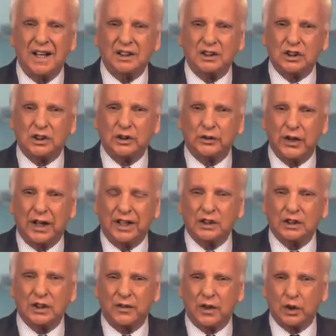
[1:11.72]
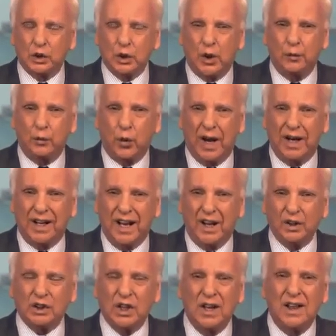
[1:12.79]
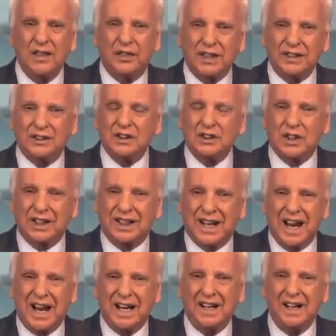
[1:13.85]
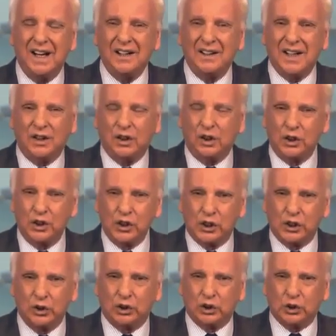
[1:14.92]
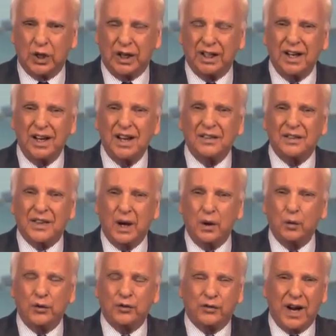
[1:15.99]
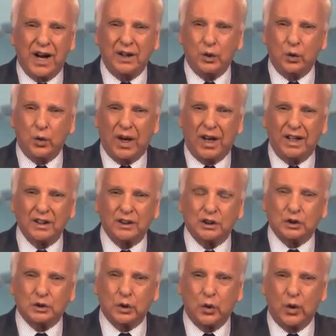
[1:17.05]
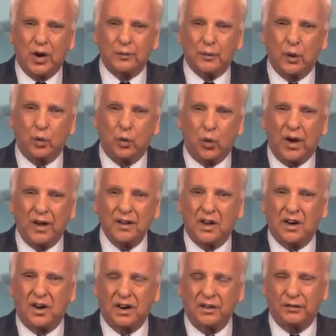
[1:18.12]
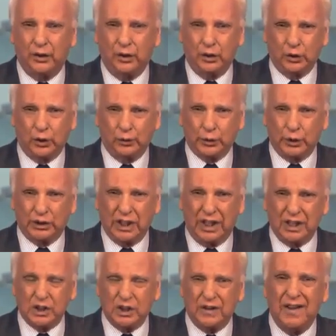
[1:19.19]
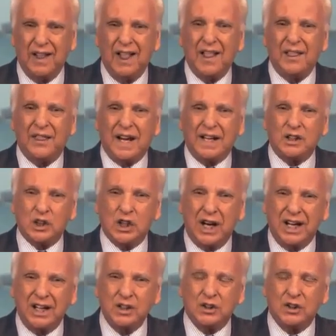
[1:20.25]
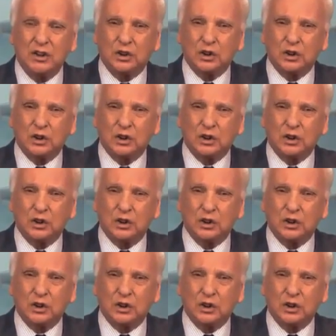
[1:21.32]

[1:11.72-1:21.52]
is a defense of the Trump White House. This is the gang that couldn't shoot straight. They would find a way to screw up a one-car funeral procession. They changed the